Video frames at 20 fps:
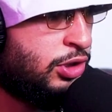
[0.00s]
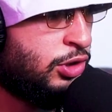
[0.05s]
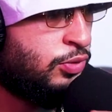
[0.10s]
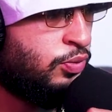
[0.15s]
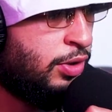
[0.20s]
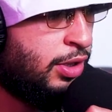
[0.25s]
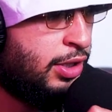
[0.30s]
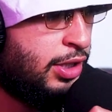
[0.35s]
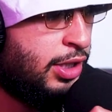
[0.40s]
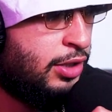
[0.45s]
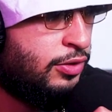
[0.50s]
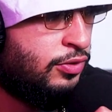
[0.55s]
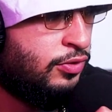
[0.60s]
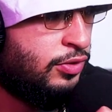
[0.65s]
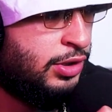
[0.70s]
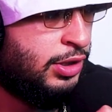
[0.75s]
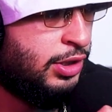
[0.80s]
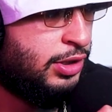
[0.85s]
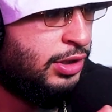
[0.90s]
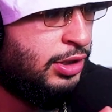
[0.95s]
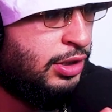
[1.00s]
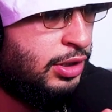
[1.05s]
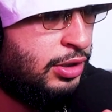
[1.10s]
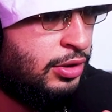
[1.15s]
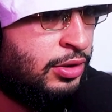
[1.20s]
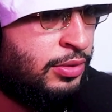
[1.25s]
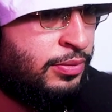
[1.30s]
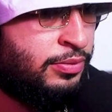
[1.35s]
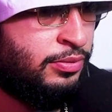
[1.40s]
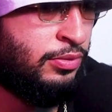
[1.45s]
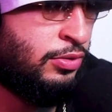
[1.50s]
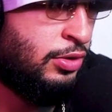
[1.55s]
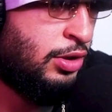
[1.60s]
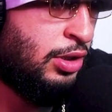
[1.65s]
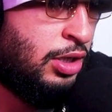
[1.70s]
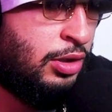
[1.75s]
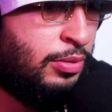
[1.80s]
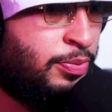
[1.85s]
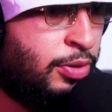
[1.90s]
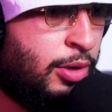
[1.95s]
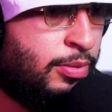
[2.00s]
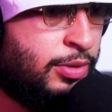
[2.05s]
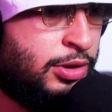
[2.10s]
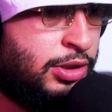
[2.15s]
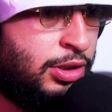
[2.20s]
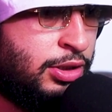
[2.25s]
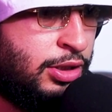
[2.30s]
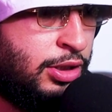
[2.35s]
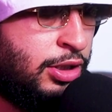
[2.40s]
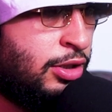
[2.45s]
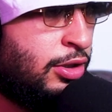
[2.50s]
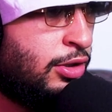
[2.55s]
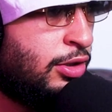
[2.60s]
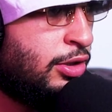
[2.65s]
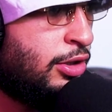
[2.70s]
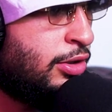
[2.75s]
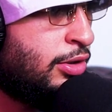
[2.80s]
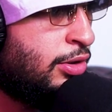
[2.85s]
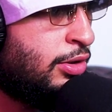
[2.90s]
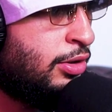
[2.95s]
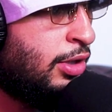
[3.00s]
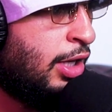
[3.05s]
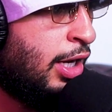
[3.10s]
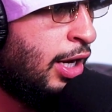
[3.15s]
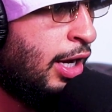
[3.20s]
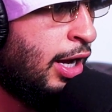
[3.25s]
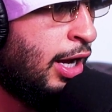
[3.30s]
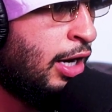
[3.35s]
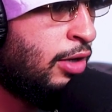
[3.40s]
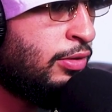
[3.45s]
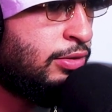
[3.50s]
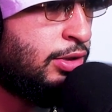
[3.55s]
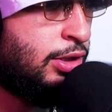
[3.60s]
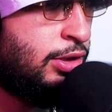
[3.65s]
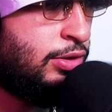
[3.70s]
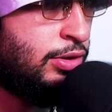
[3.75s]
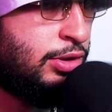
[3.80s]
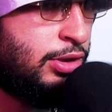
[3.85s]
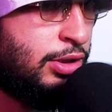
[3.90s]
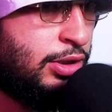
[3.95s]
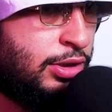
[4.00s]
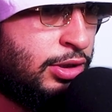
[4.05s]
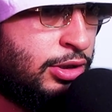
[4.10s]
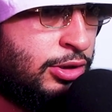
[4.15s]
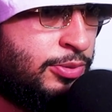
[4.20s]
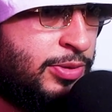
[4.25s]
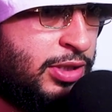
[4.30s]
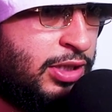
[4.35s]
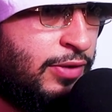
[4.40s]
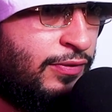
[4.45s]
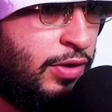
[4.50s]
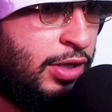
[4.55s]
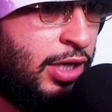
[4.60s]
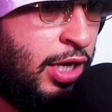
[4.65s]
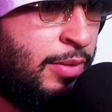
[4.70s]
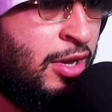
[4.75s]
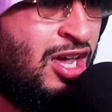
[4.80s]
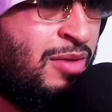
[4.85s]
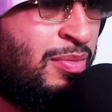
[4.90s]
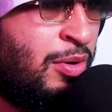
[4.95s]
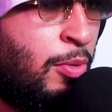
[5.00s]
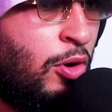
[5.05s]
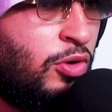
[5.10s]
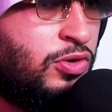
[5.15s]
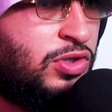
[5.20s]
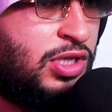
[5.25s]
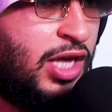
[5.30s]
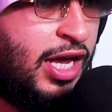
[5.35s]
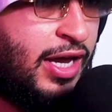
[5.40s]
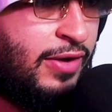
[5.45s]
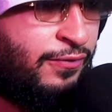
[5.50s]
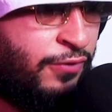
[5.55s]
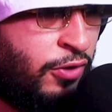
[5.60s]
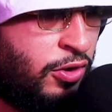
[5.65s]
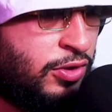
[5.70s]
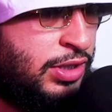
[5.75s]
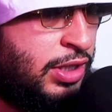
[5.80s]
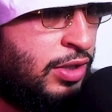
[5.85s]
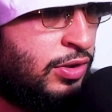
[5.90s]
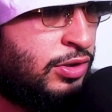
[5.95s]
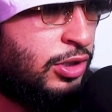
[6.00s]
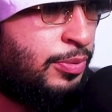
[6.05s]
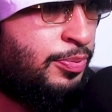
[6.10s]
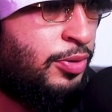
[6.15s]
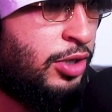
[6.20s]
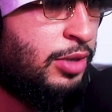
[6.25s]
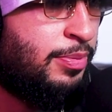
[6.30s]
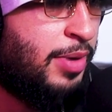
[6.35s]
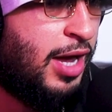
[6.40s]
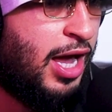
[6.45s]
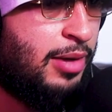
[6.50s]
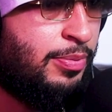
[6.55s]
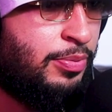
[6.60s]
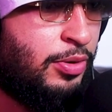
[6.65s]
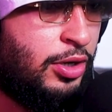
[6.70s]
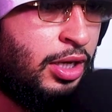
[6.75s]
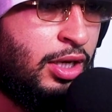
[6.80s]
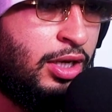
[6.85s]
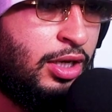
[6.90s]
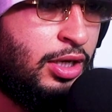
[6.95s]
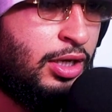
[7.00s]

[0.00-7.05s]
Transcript: just wouldn't get a 360 deal. I don't know, publishing deal, or I don't think there's a specific name. But most like first deals are pretty bad, but